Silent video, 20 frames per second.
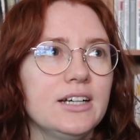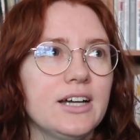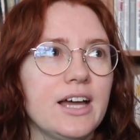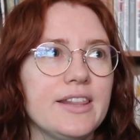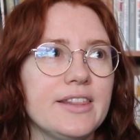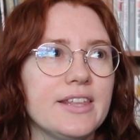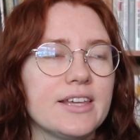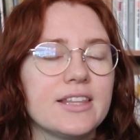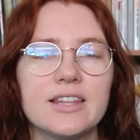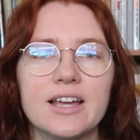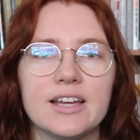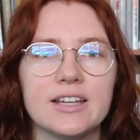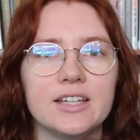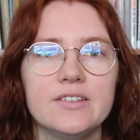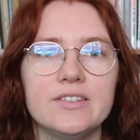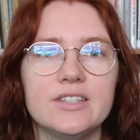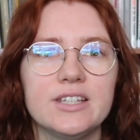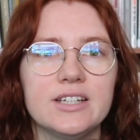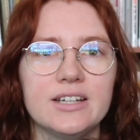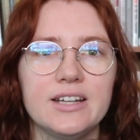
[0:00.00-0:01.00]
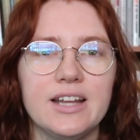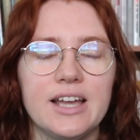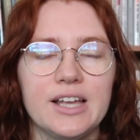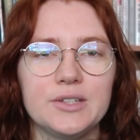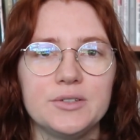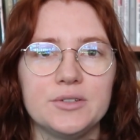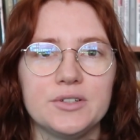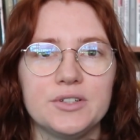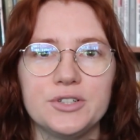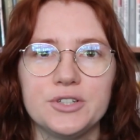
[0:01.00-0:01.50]
I think that gives it an
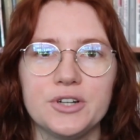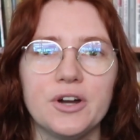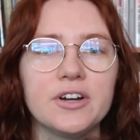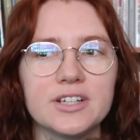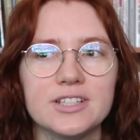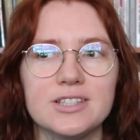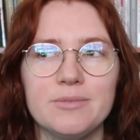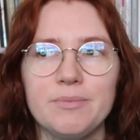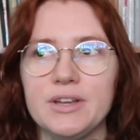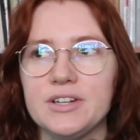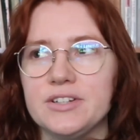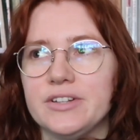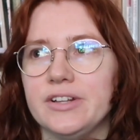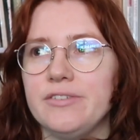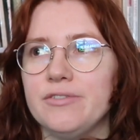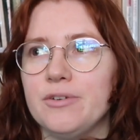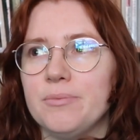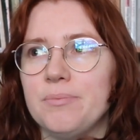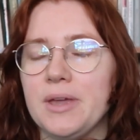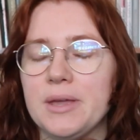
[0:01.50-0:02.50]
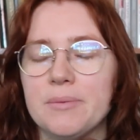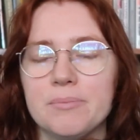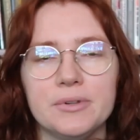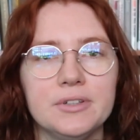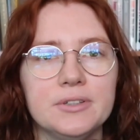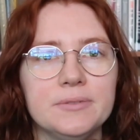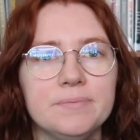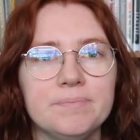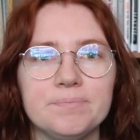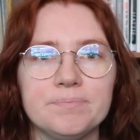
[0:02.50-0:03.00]
extra shock, especially for
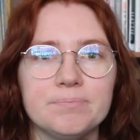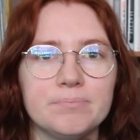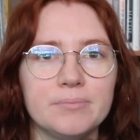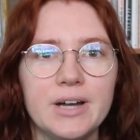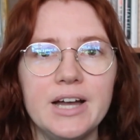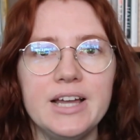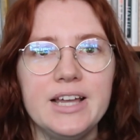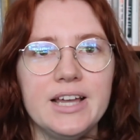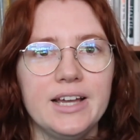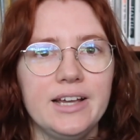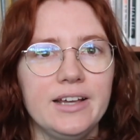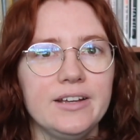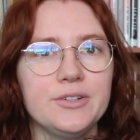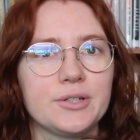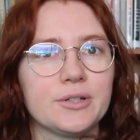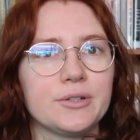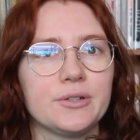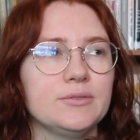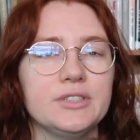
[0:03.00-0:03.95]
people my age.